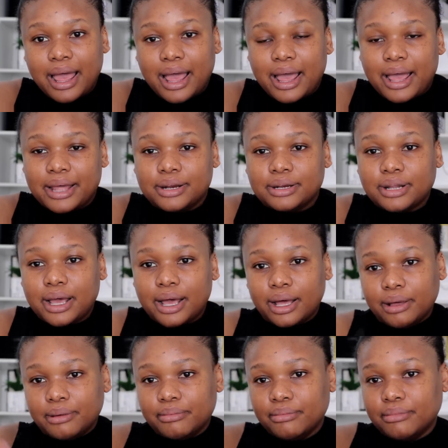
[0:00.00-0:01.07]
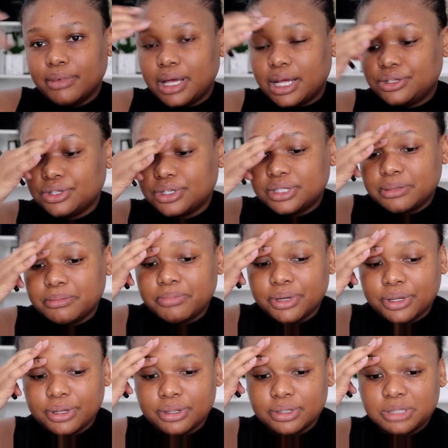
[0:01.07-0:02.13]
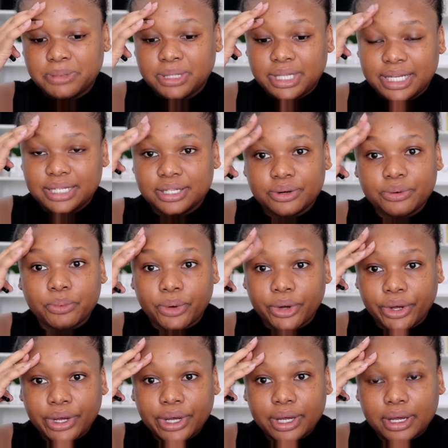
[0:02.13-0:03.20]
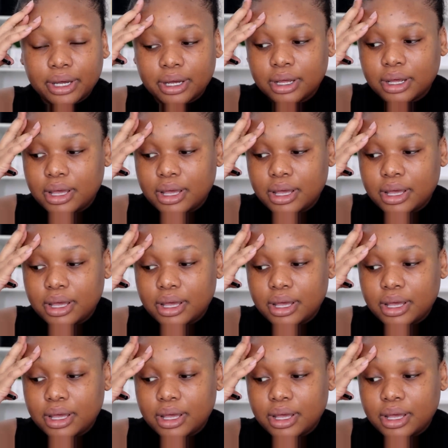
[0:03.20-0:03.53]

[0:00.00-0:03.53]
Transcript: and um, I took some pills but they didn't work